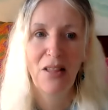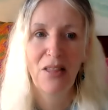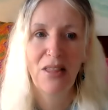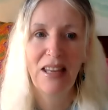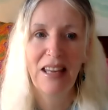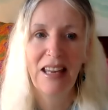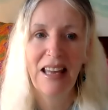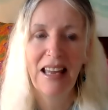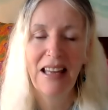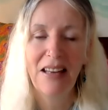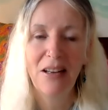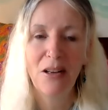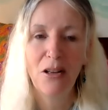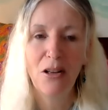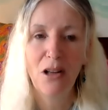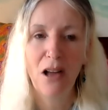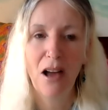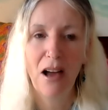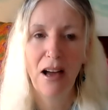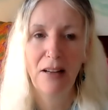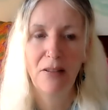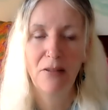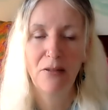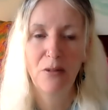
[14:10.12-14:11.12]
The inner
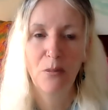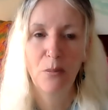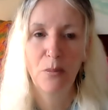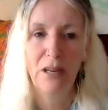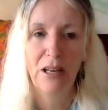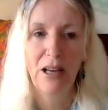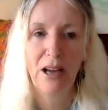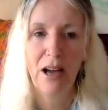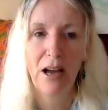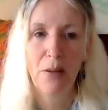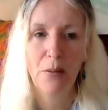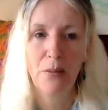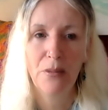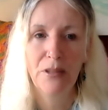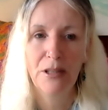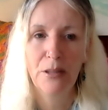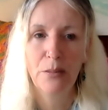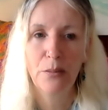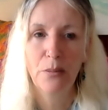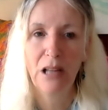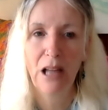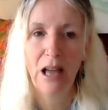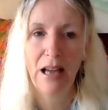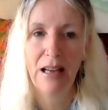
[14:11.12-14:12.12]
life becomes the
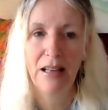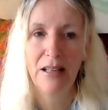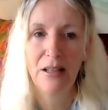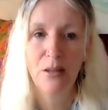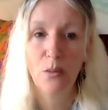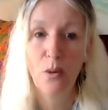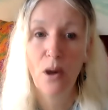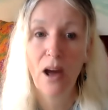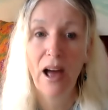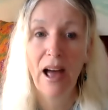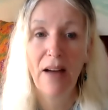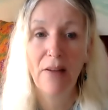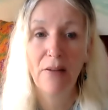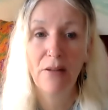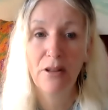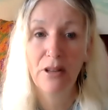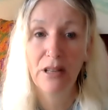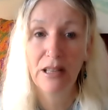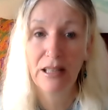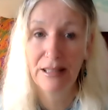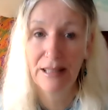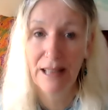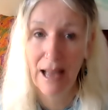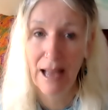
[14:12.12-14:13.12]
place where
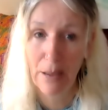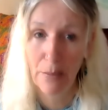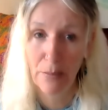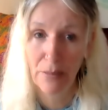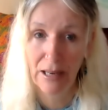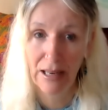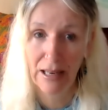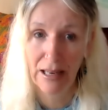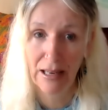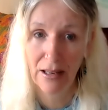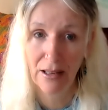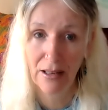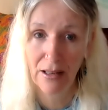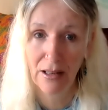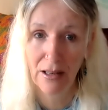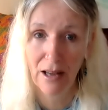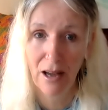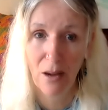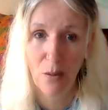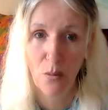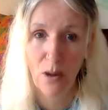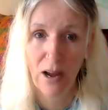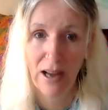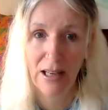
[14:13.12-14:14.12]
everything's happening
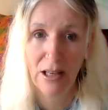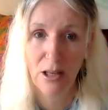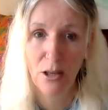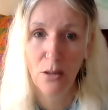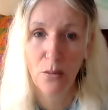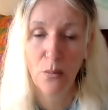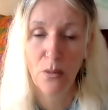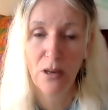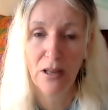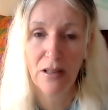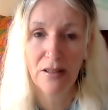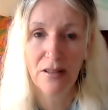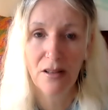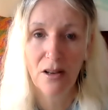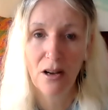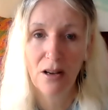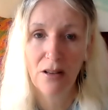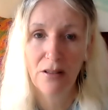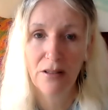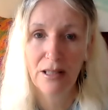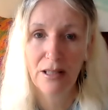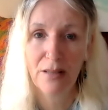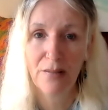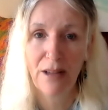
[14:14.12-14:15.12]
and where you must
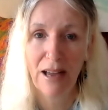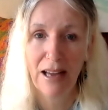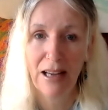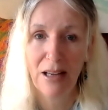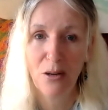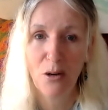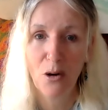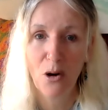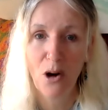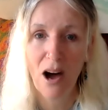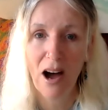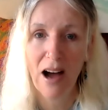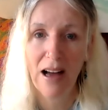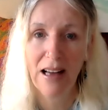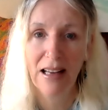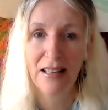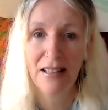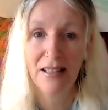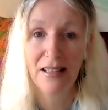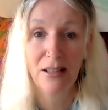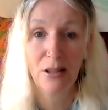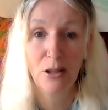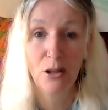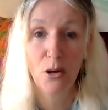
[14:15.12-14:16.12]
cultivate your
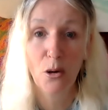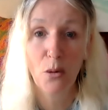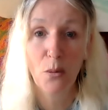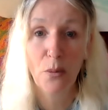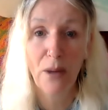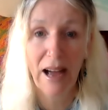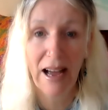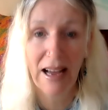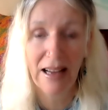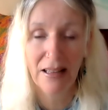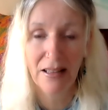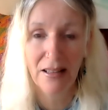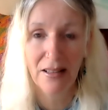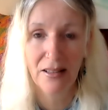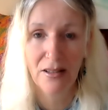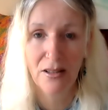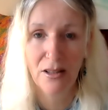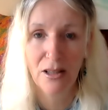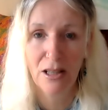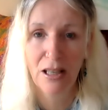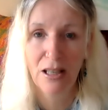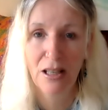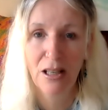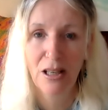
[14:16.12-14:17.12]
highest and your best,
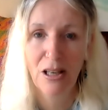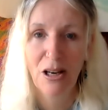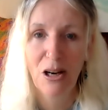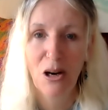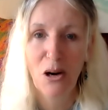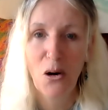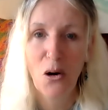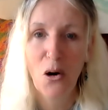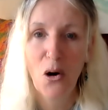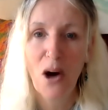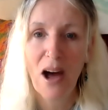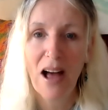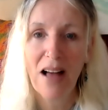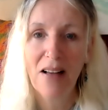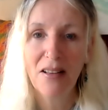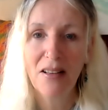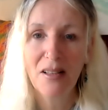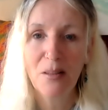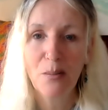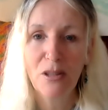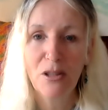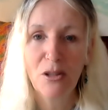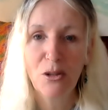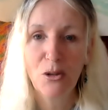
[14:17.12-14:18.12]
or
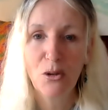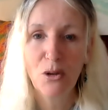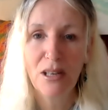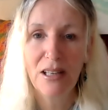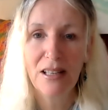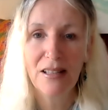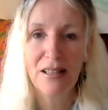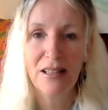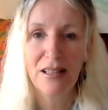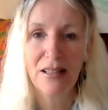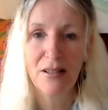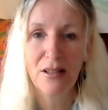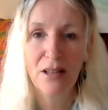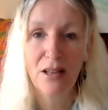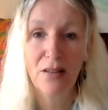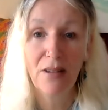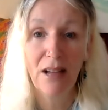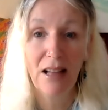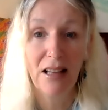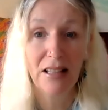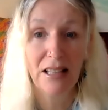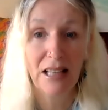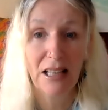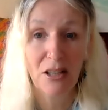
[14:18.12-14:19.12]
else be treated to the
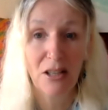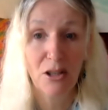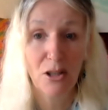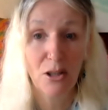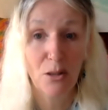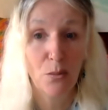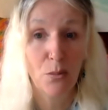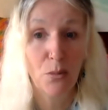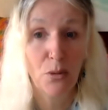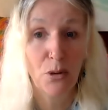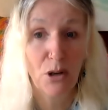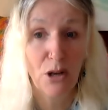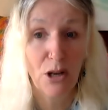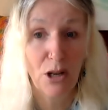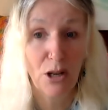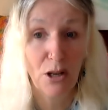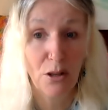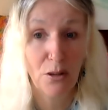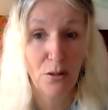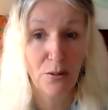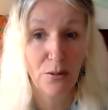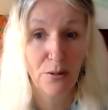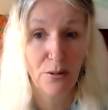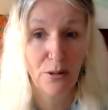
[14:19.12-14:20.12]
validation and
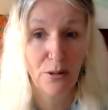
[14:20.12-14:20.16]
proof